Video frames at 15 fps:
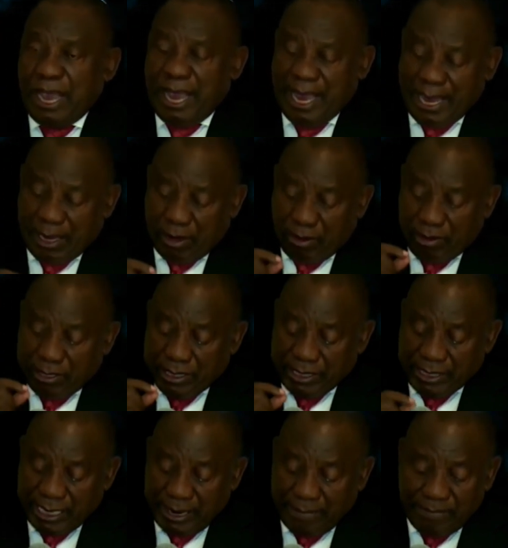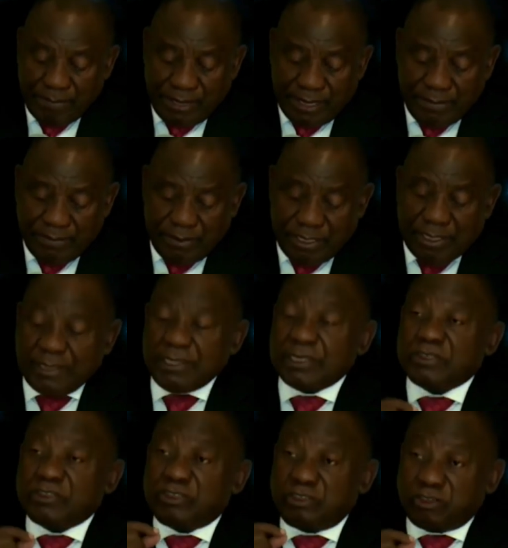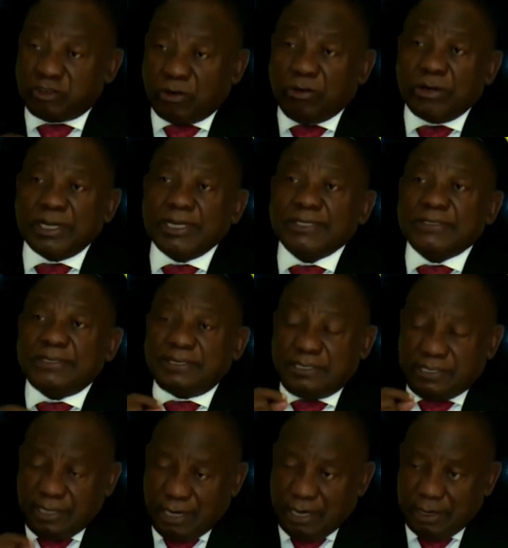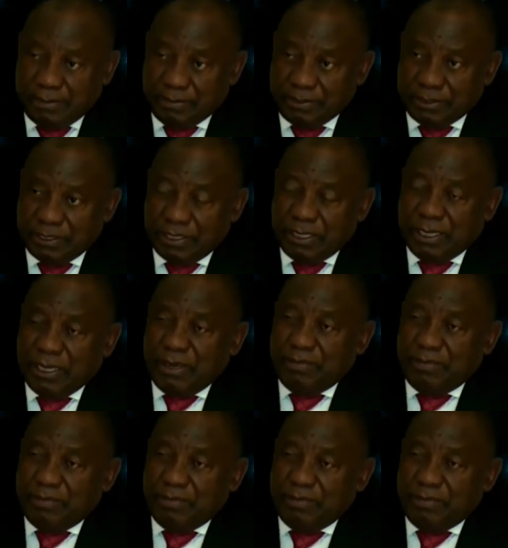I condemn them in the strongest terms,